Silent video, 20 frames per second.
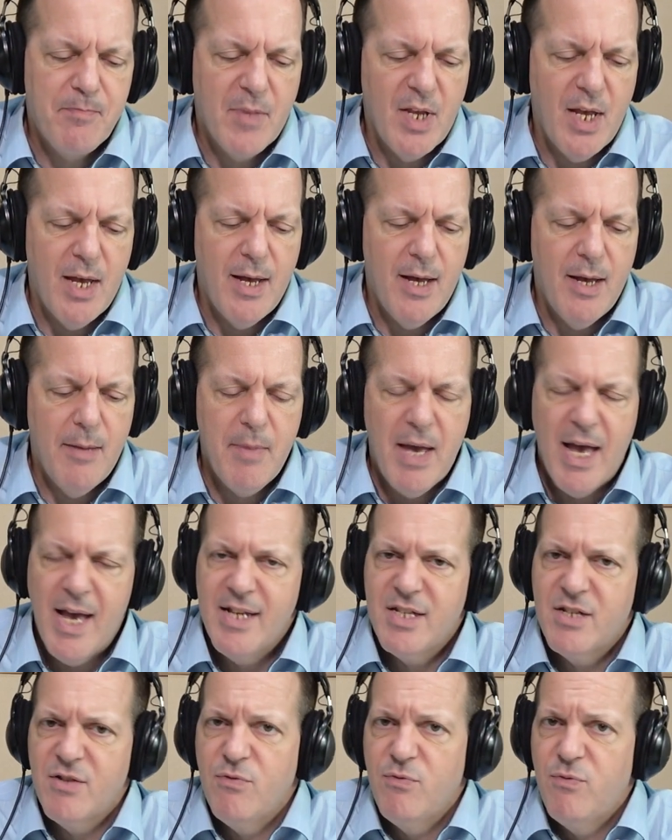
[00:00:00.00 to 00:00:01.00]

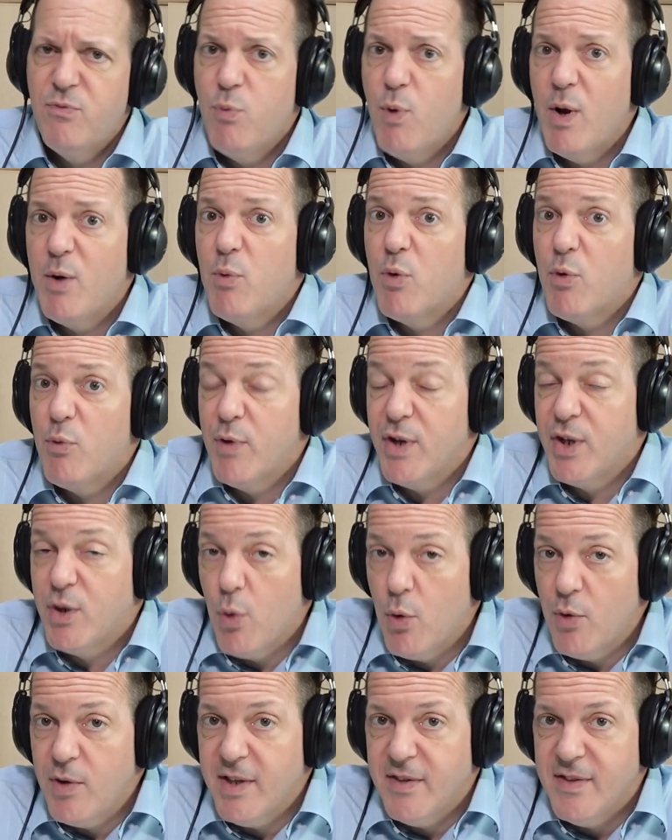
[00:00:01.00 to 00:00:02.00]
as of when we're
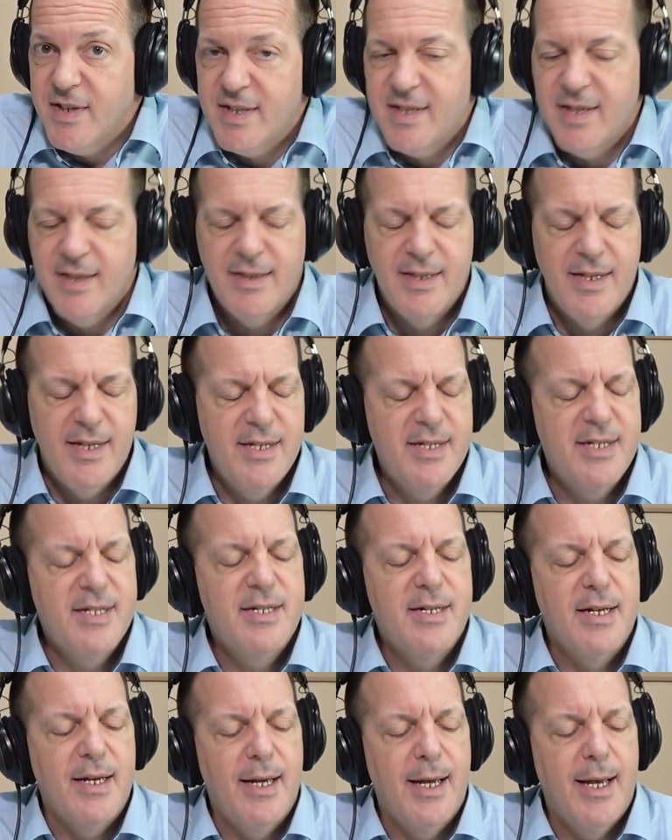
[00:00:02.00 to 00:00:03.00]
recording this at
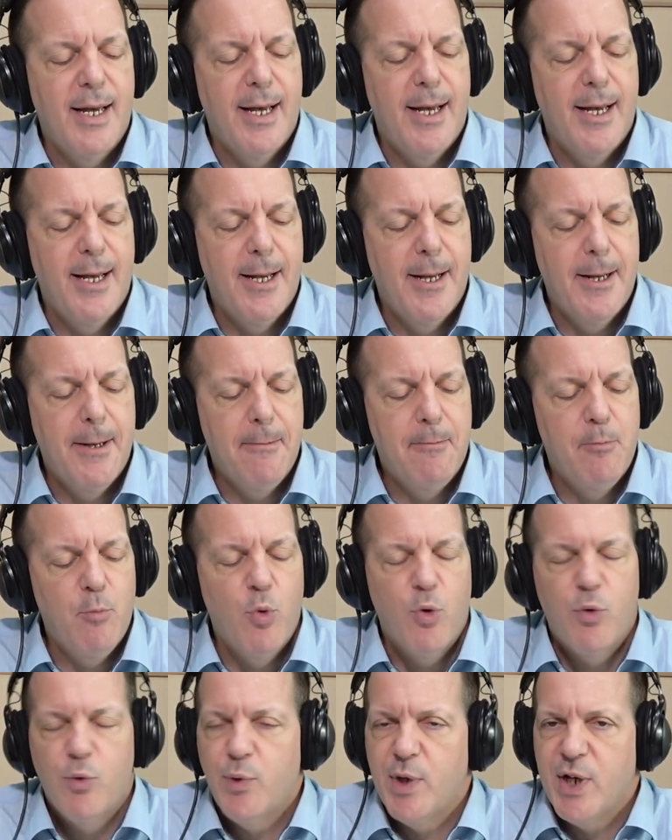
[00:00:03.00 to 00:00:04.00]
least,
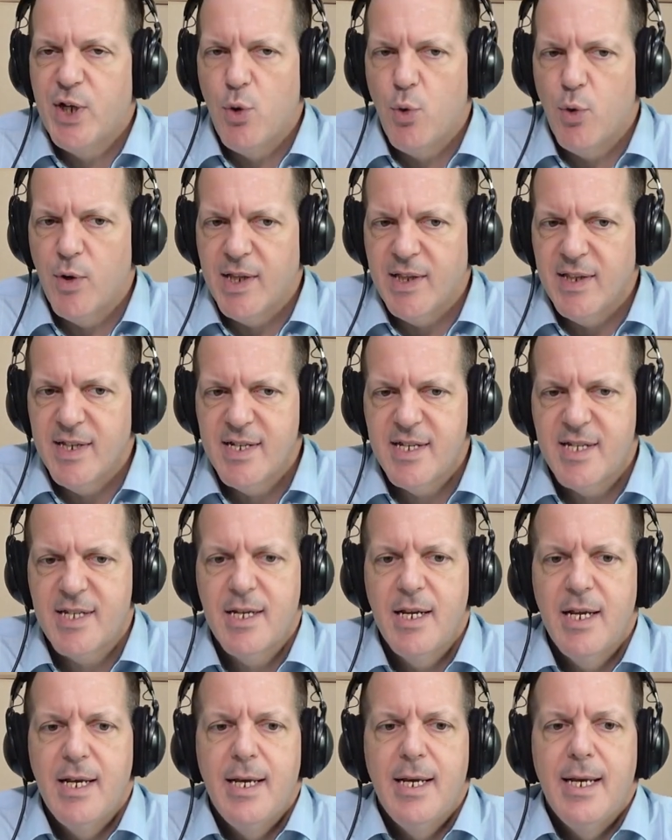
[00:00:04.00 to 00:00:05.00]
we're recording
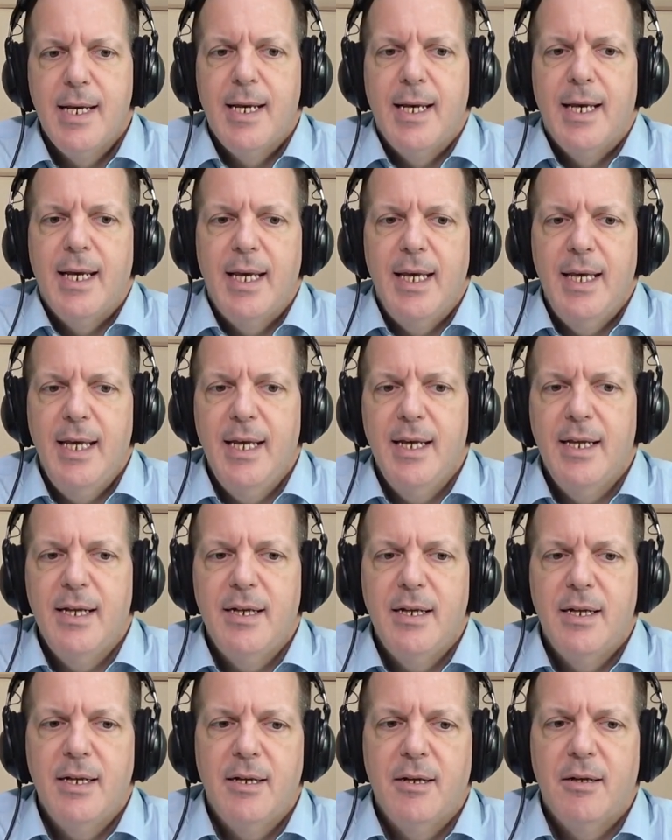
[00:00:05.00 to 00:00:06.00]
this
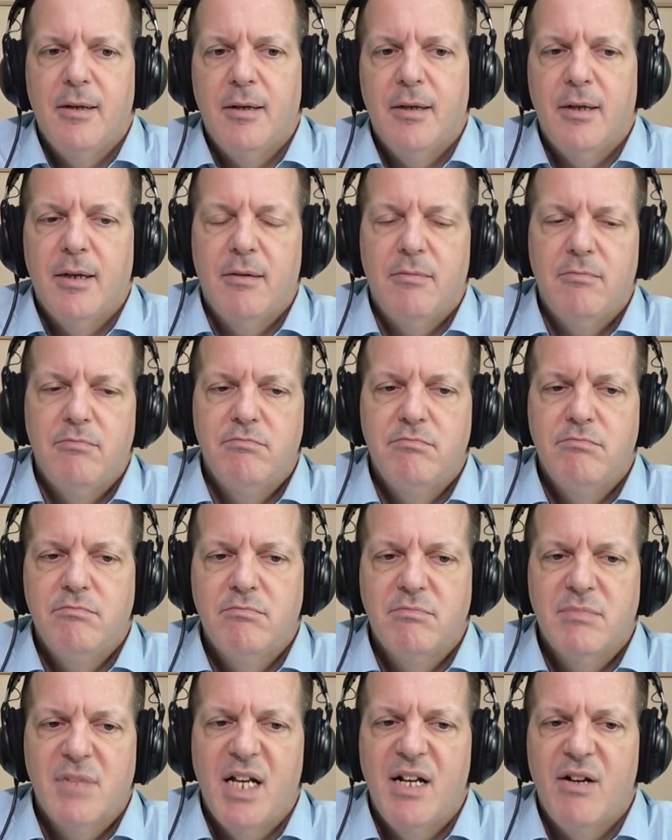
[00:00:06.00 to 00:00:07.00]
in
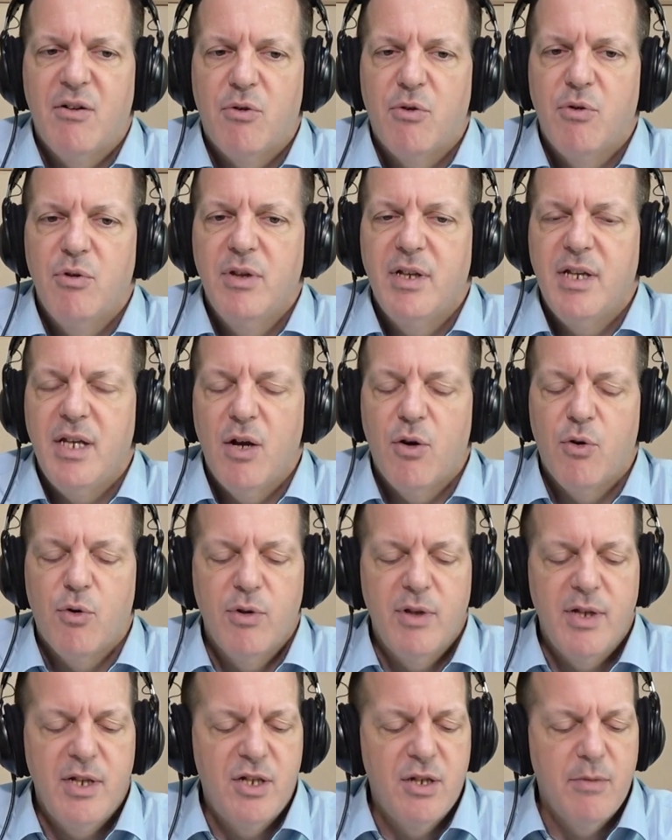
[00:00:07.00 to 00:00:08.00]
kind of
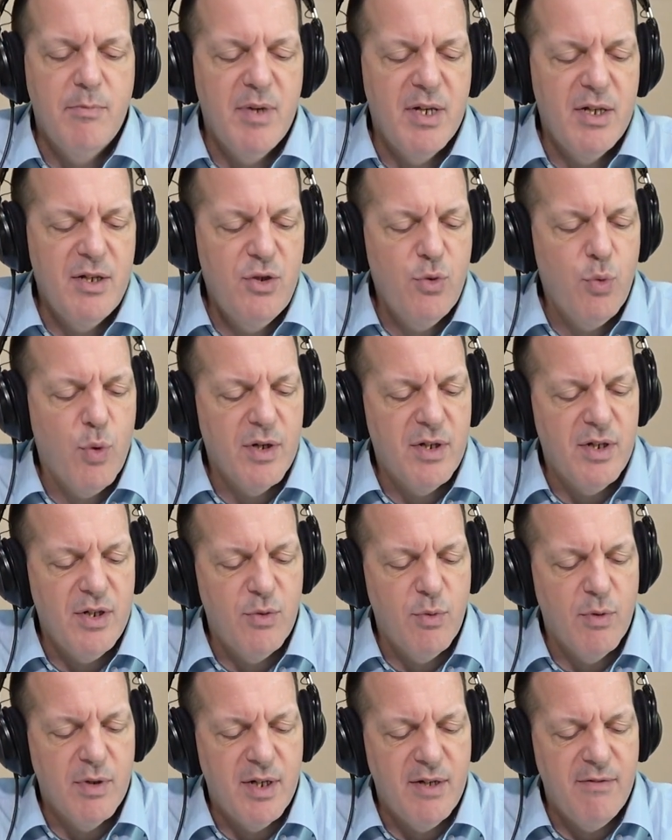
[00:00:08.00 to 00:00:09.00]
early to mid
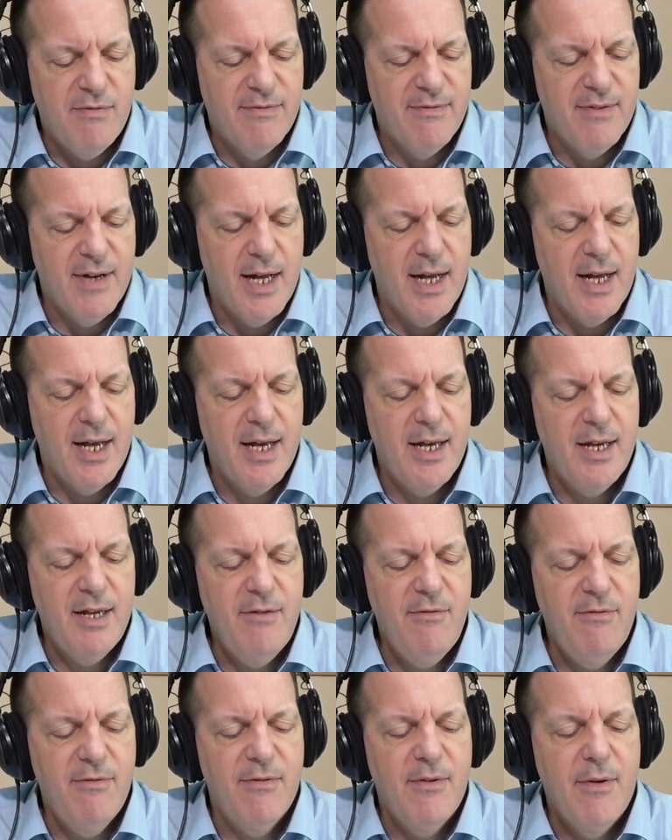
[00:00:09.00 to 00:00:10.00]

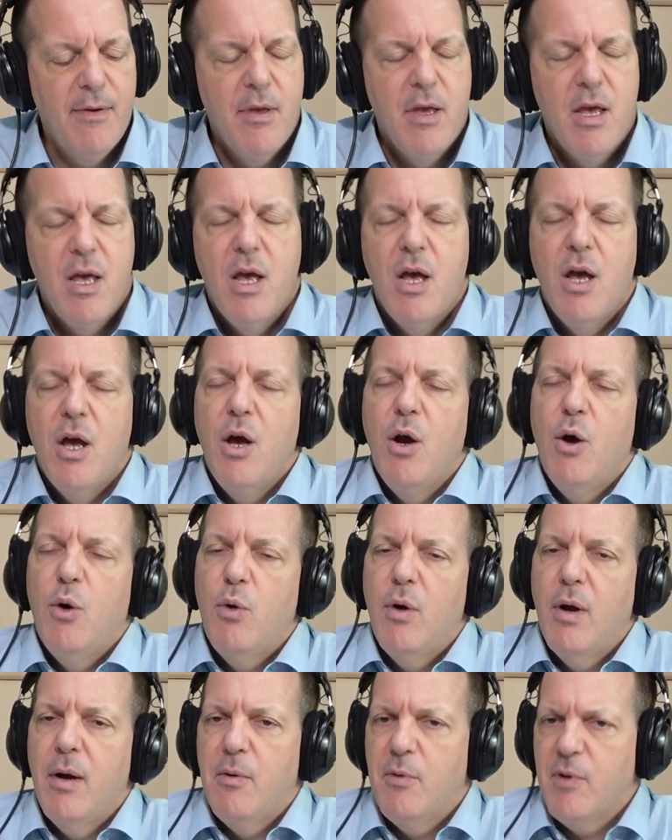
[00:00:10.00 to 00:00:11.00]
2025,
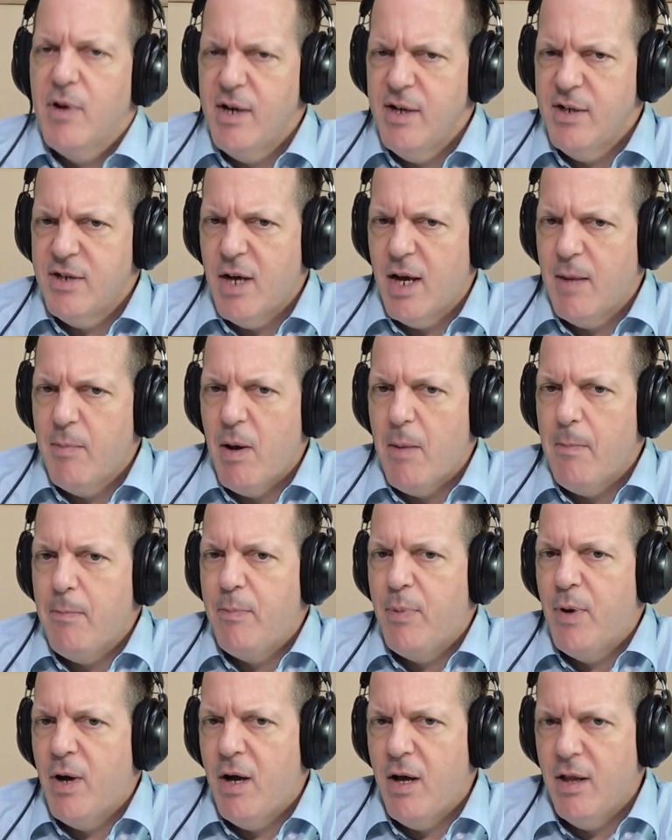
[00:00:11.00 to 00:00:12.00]
we're going to talk
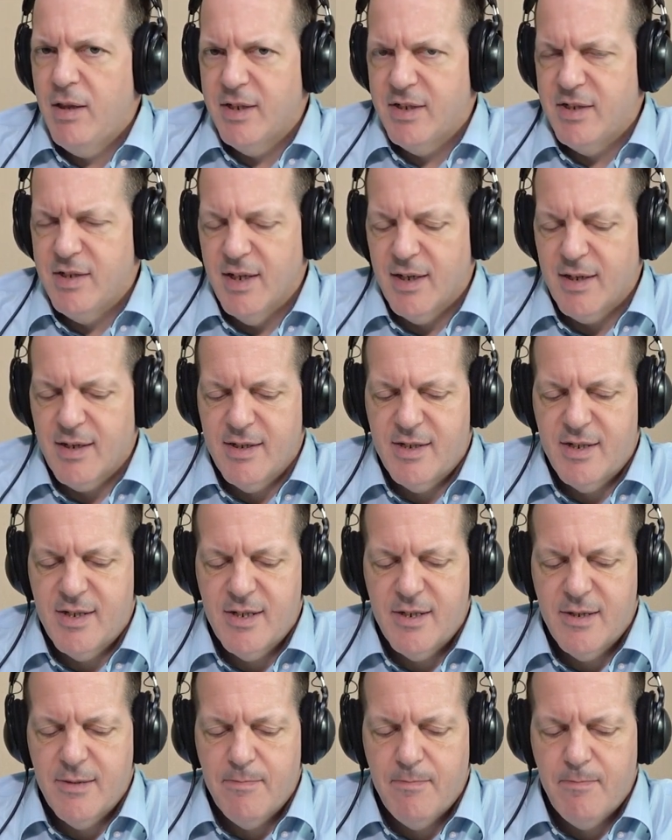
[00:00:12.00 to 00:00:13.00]
about
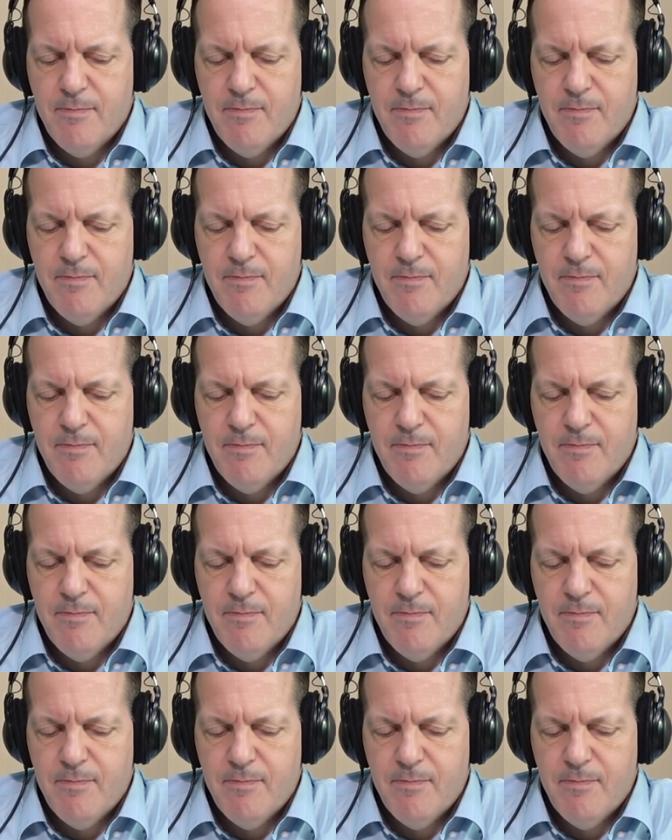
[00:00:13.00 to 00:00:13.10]
politics.